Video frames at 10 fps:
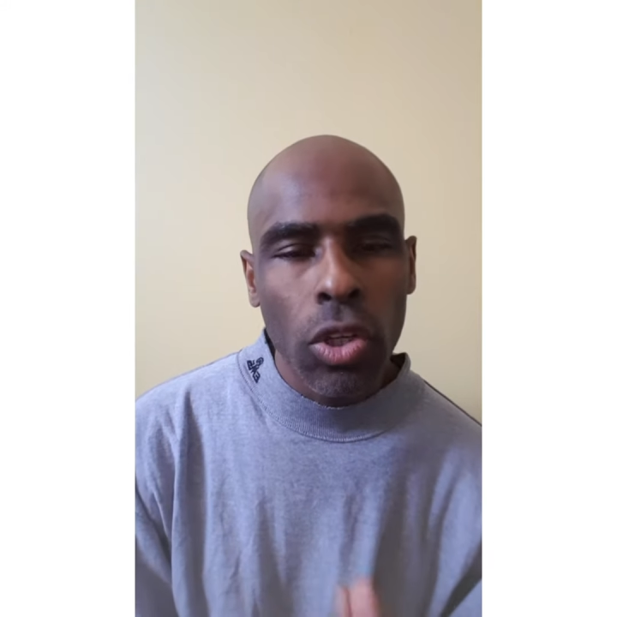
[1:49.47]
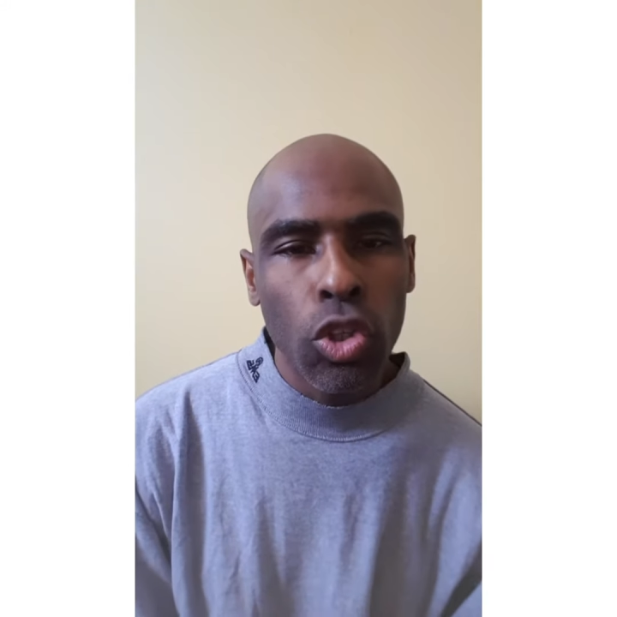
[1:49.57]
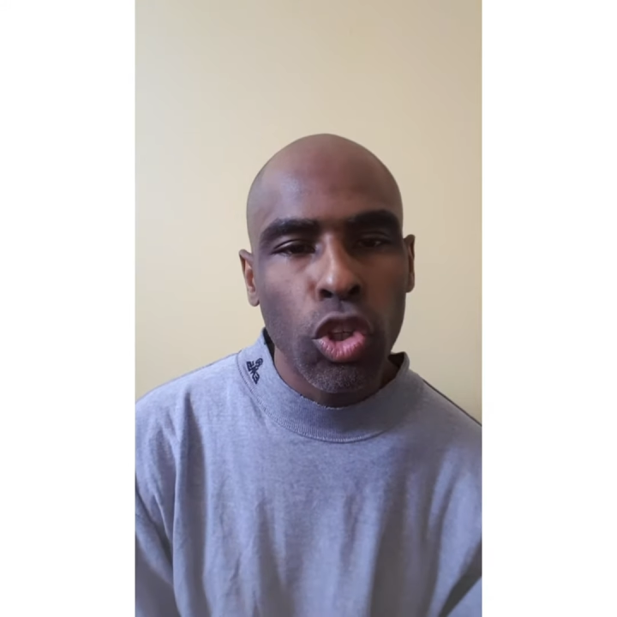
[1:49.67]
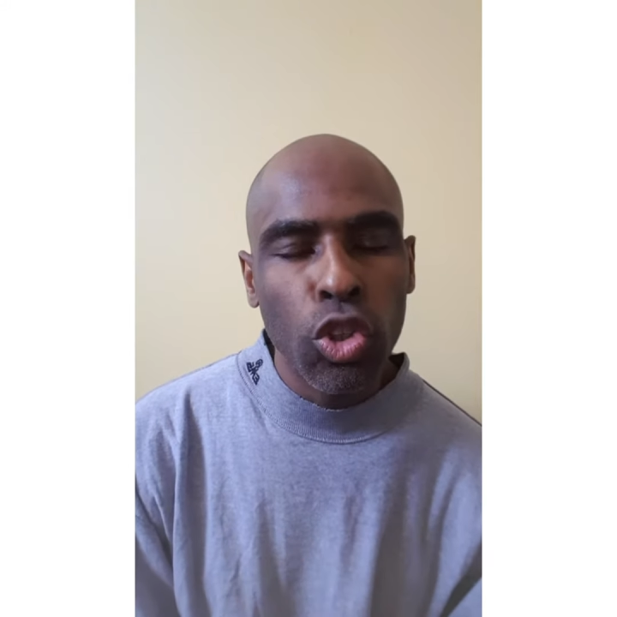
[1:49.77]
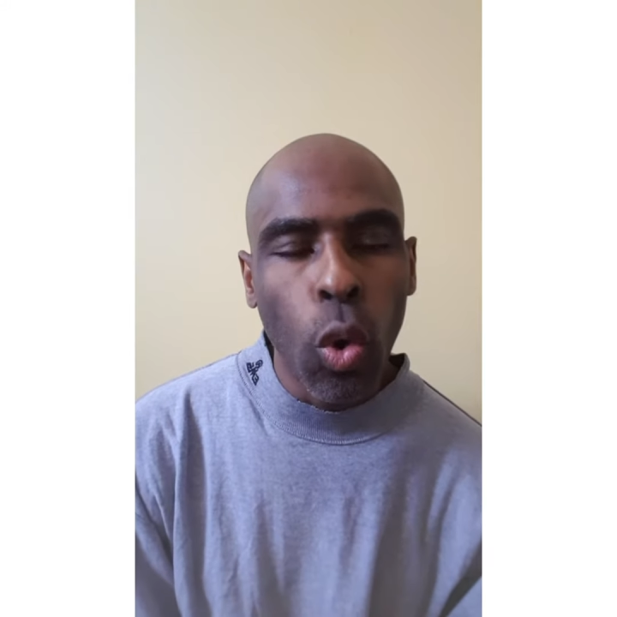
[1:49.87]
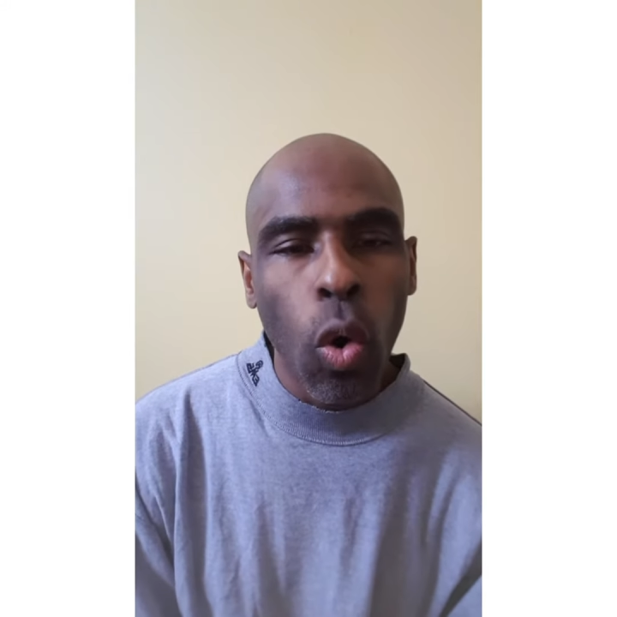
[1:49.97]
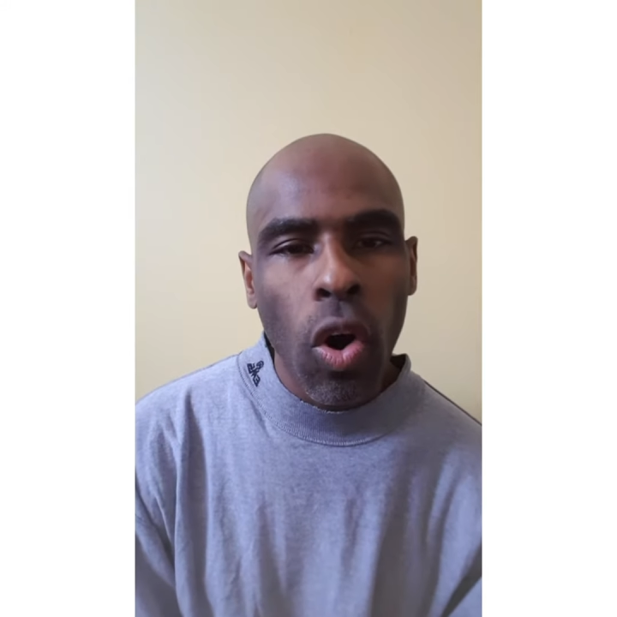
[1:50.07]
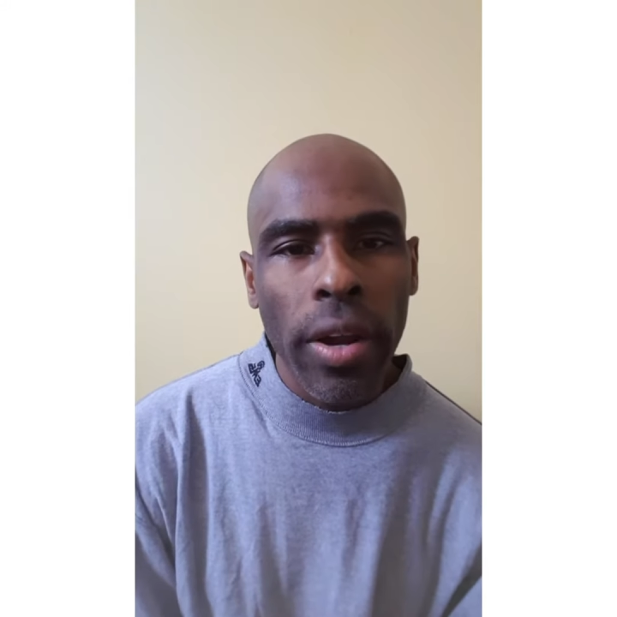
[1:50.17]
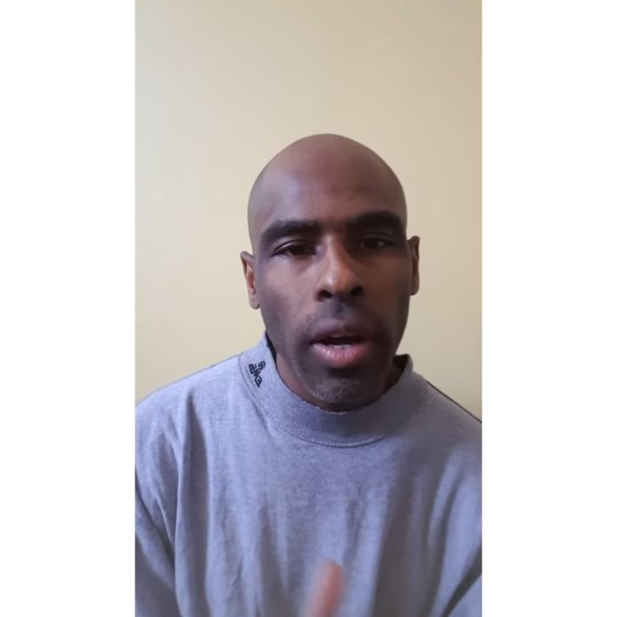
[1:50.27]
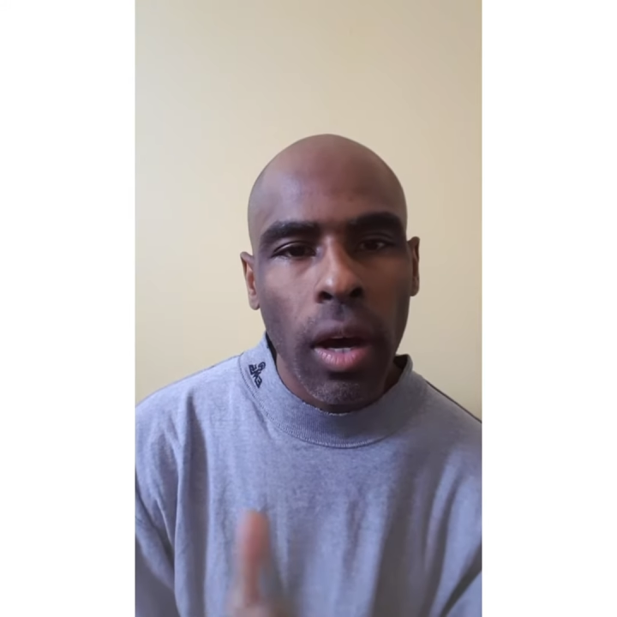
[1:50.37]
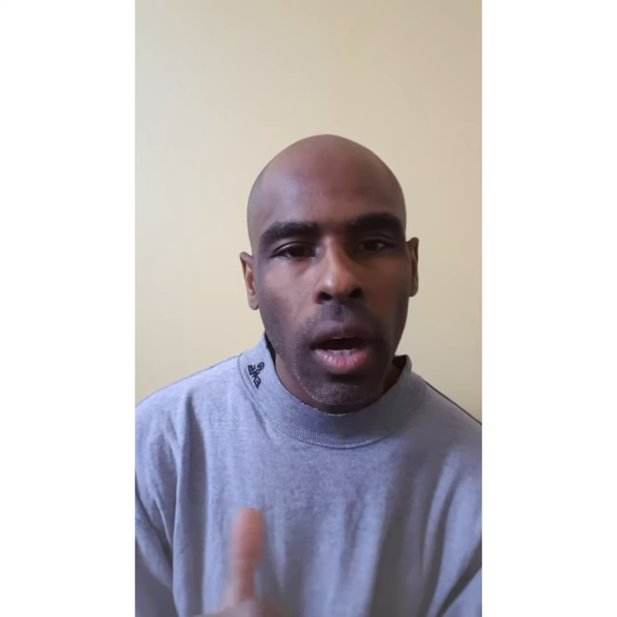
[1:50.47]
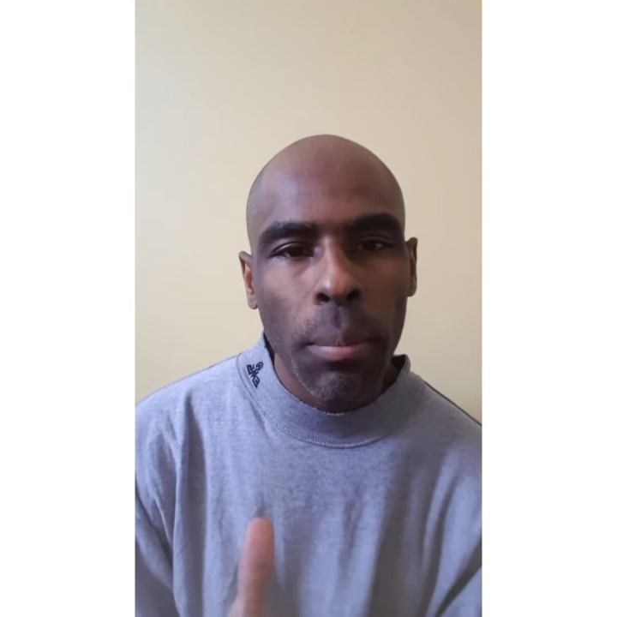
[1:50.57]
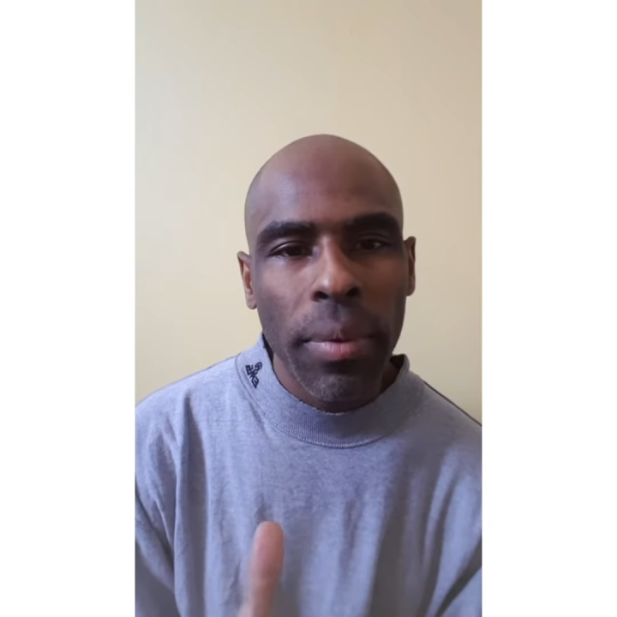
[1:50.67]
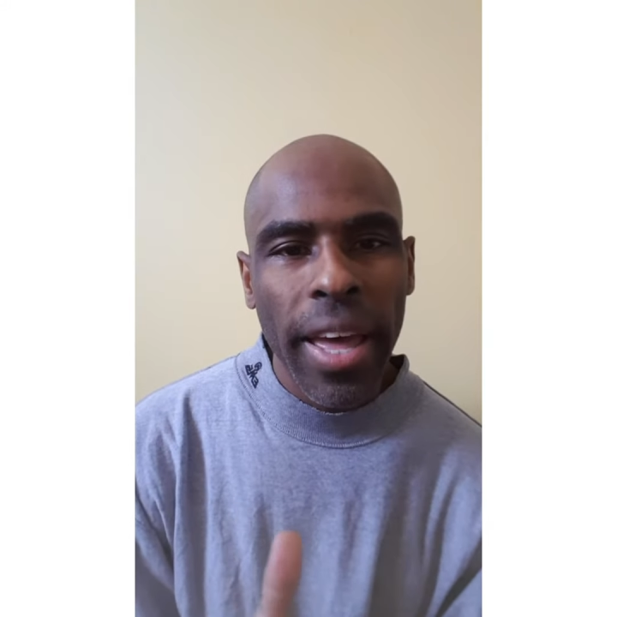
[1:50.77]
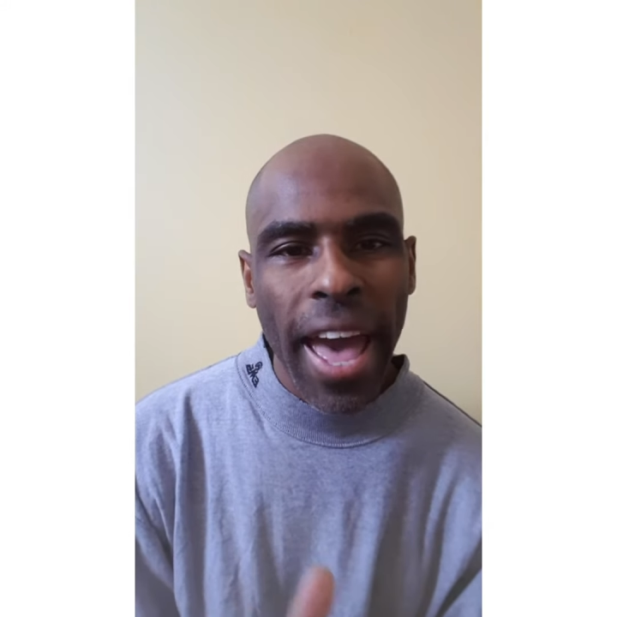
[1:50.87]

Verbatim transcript: you're doing, um,